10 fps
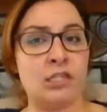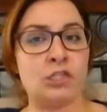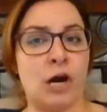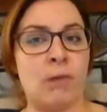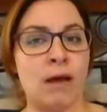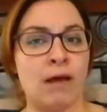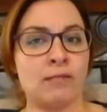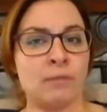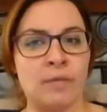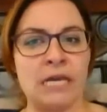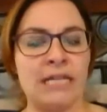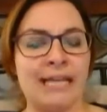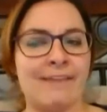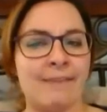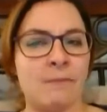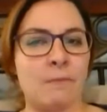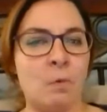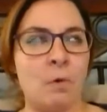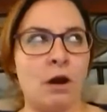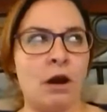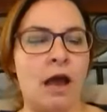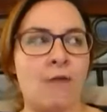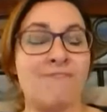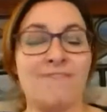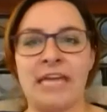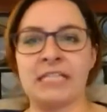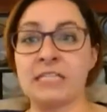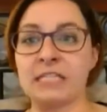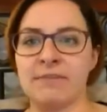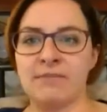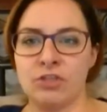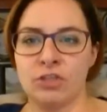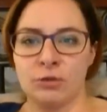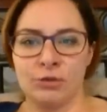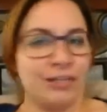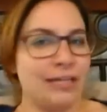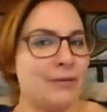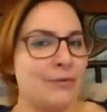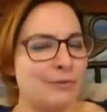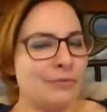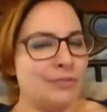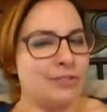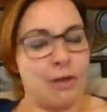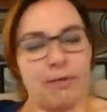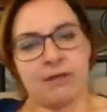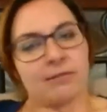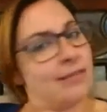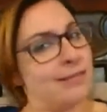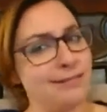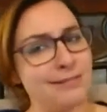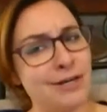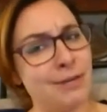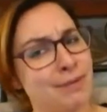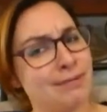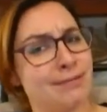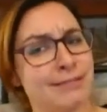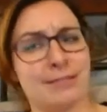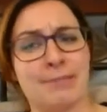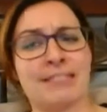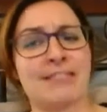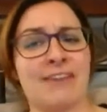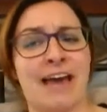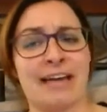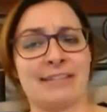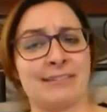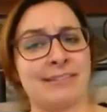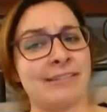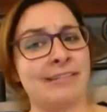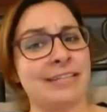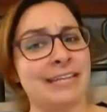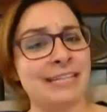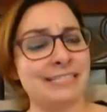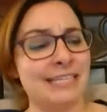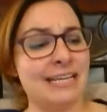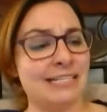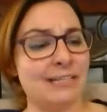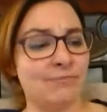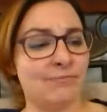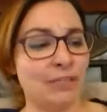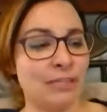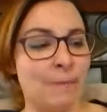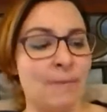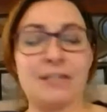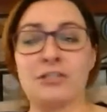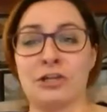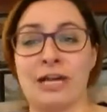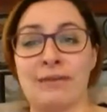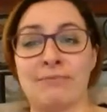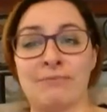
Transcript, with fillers: Starbucks being like the more um, fancy of the two, and you're like, ooh, Starbucks, because Starbucks is expensive, guys. It's it's a really big treat